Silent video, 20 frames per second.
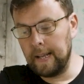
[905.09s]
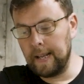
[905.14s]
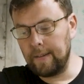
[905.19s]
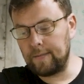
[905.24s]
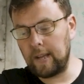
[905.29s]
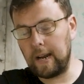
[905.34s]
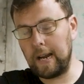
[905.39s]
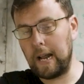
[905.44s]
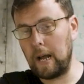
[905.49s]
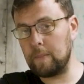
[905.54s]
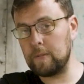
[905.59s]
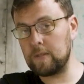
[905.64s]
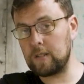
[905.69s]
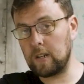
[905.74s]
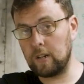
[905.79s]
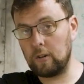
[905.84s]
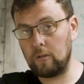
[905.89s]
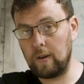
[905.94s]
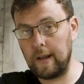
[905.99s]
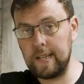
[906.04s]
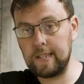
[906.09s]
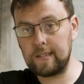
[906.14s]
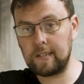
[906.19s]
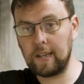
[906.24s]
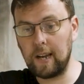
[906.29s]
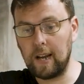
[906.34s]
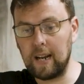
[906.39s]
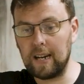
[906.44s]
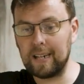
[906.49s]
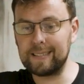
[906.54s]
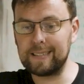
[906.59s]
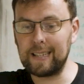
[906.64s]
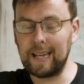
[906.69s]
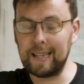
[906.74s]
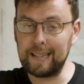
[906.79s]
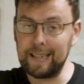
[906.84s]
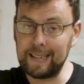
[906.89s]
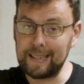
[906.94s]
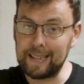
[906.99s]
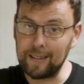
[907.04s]
If that happens on a race car,
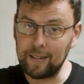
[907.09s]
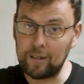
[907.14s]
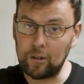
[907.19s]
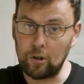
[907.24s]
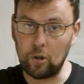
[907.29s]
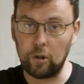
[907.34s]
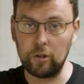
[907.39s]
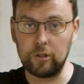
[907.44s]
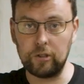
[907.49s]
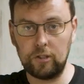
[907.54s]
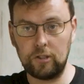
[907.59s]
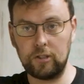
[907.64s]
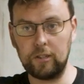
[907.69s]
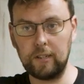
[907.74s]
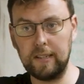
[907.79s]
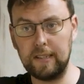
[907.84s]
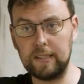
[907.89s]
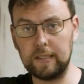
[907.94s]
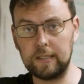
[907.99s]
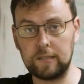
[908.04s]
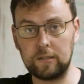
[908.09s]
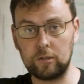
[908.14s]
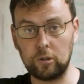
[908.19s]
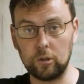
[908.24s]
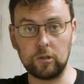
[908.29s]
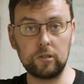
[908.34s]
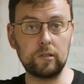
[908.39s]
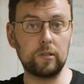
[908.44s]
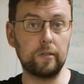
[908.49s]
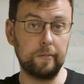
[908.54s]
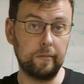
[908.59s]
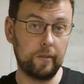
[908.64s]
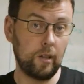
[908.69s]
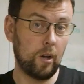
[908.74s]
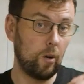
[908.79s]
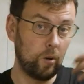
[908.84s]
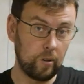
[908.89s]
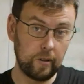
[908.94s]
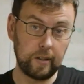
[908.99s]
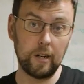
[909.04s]
that little crunch is just the
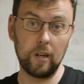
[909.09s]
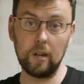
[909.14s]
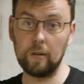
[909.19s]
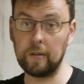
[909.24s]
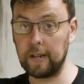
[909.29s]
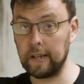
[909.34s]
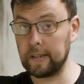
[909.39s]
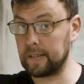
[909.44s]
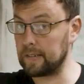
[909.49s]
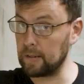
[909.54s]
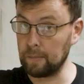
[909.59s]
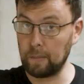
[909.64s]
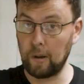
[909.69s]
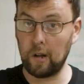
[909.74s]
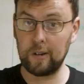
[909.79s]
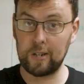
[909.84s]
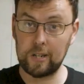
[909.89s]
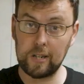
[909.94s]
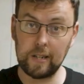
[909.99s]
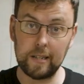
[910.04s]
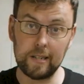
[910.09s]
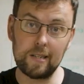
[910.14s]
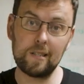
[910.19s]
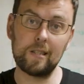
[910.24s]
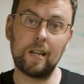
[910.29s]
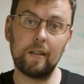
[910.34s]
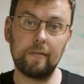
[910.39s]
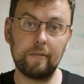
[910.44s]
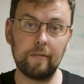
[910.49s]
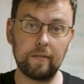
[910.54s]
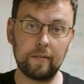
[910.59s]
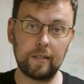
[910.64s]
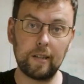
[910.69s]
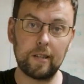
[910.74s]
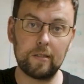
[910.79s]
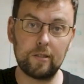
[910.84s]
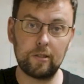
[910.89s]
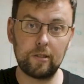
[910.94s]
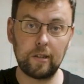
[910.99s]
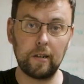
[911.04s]
whole gear kit demolishing itself.
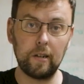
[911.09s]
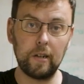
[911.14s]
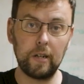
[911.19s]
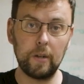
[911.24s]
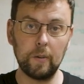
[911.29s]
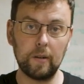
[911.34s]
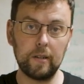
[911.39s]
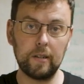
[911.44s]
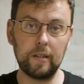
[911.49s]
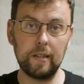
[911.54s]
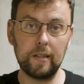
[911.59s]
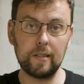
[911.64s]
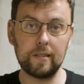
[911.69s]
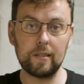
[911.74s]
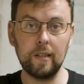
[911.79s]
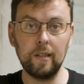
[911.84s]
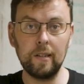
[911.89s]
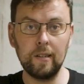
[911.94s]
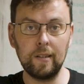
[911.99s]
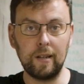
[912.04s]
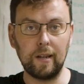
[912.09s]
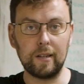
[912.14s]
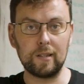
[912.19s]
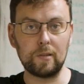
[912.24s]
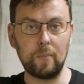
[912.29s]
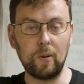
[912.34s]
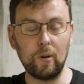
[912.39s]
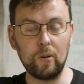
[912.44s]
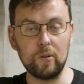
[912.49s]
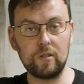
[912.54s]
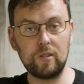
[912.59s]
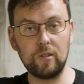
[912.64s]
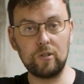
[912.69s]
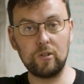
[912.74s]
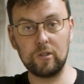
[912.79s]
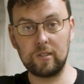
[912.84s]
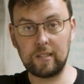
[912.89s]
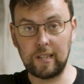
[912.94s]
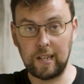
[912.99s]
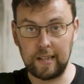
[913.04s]
That's generally what it is, as opposed to
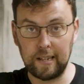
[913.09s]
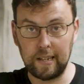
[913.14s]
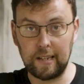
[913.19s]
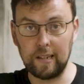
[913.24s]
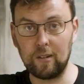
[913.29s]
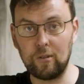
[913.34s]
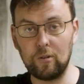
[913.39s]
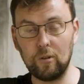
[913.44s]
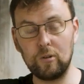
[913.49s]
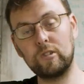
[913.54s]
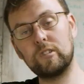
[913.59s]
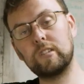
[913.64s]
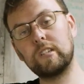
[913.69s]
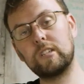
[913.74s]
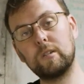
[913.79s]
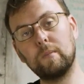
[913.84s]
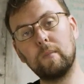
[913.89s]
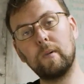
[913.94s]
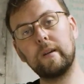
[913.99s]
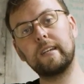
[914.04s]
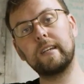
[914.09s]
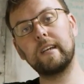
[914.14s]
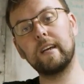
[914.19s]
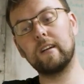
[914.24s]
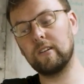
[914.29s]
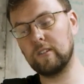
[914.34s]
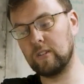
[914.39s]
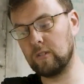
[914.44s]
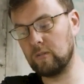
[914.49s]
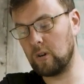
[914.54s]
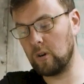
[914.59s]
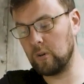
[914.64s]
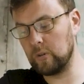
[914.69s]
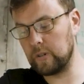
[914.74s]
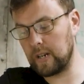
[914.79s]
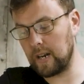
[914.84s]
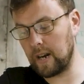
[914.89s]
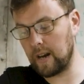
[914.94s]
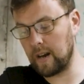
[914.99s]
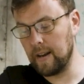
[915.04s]
just that little crunch that you might get on a
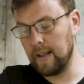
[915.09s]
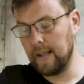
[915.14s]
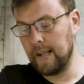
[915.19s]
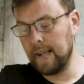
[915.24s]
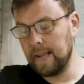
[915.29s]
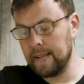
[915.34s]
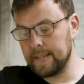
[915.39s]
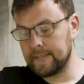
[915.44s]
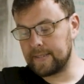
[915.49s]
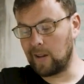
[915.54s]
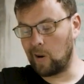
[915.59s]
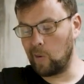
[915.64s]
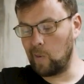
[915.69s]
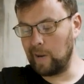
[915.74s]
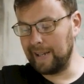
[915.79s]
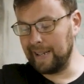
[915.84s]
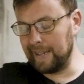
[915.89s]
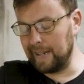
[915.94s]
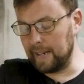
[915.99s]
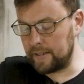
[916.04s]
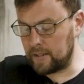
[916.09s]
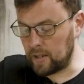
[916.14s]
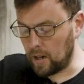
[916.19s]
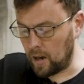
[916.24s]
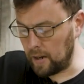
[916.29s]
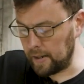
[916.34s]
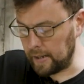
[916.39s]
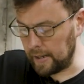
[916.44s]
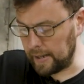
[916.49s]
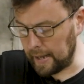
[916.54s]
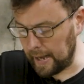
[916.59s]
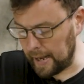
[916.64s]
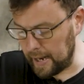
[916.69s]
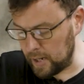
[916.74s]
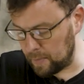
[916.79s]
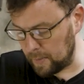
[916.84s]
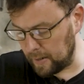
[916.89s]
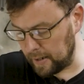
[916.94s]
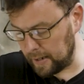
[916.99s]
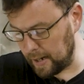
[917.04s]
road car. So in a dog
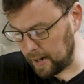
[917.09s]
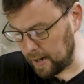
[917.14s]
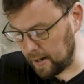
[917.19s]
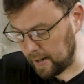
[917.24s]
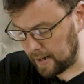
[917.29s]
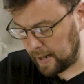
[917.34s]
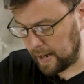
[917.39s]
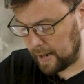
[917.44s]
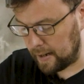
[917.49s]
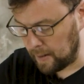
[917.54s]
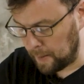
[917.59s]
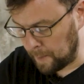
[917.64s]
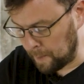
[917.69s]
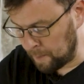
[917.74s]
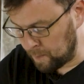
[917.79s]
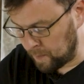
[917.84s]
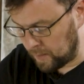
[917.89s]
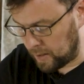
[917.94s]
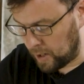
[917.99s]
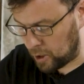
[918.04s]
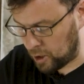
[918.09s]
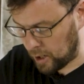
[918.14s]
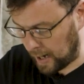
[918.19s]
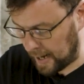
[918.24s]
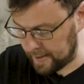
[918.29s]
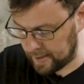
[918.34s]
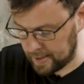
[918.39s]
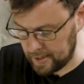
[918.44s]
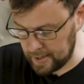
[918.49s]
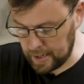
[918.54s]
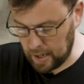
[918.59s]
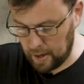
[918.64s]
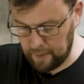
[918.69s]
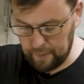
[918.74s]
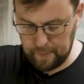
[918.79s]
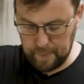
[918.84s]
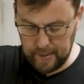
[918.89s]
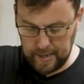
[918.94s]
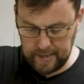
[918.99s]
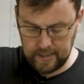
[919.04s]
engagement gear kit, the chances
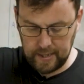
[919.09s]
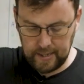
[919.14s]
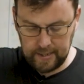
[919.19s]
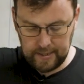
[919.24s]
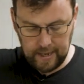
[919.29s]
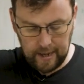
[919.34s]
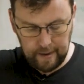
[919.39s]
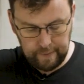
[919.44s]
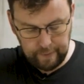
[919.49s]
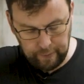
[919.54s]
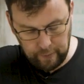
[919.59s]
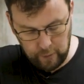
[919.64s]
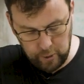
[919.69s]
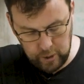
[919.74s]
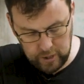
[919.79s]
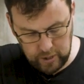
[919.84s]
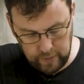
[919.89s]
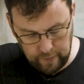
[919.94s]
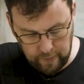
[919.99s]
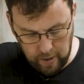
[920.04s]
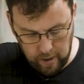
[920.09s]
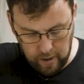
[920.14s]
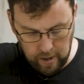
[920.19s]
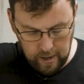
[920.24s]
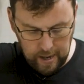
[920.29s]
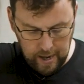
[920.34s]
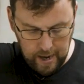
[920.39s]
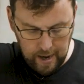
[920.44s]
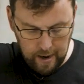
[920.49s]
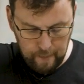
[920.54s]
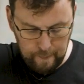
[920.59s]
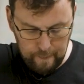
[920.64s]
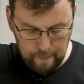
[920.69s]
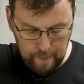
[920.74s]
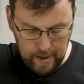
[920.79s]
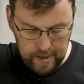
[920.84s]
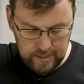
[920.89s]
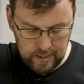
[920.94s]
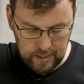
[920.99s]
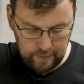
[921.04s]
of missing that, first of all, are
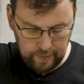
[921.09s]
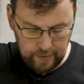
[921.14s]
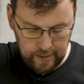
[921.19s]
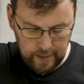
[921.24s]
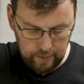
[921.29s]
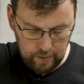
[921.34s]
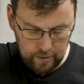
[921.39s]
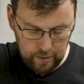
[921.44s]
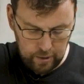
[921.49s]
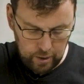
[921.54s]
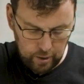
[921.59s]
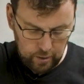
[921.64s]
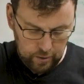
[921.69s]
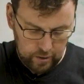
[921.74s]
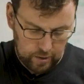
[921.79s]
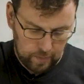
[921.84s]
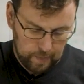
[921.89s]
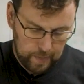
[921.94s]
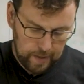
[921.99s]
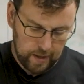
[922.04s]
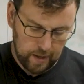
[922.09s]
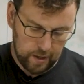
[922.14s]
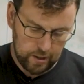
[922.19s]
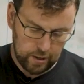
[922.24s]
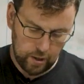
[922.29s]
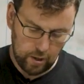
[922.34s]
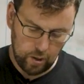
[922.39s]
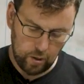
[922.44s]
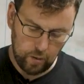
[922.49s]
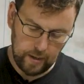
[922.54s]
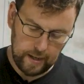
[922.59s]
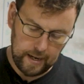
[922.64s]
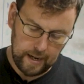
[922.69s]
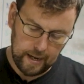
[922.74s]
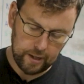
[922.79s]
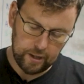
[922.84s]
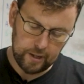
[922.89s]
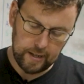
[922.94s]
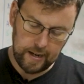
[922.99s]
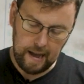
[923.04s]
massively reduced because you only
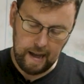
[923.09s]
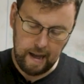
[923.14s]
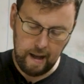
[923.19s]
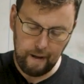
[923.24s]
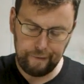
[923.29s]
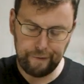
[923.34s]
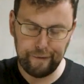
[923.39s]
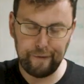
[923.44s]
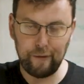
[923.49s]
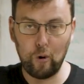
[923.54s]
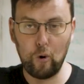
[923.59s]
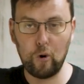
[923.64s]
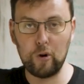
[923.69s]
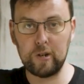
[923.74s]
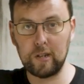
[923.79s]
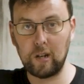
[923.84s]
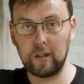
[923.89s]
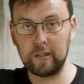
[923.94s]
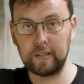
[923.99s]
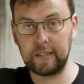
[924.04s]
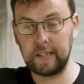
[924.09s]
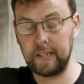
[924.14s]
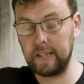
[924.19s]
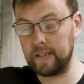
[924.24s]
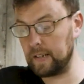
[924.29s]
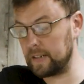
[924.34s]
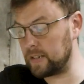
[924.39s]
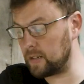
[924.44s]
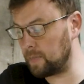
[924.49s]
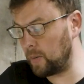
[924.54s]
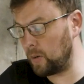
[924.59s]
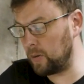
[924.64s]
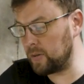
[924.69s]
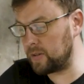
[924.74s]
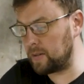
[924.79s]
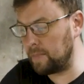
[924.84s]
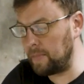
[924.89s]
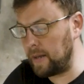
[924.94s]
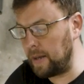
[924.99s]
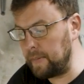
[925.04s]
actually have 4 dog teeth as
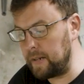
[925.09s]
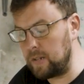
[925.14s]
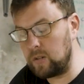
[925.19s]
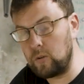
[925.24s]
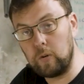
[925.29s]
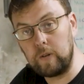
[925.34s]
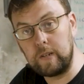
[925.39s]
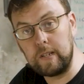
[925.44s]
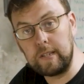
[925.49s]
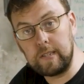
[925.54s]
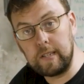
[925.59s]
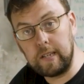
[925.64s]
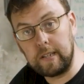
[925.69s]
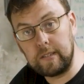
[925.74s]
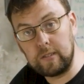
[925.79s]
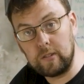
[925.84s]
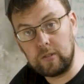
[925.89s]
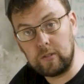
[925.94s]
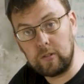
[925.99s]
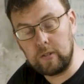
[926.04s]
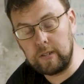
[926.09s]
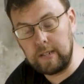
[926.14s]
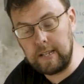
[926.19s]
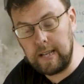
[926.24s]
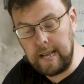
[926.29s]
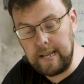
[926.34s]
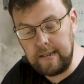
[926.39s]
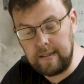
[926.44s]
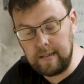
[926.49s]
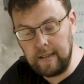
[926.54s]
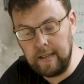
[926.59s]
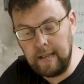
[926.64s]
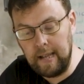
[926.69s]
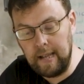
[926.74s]
opposed to maybe 36 or 38.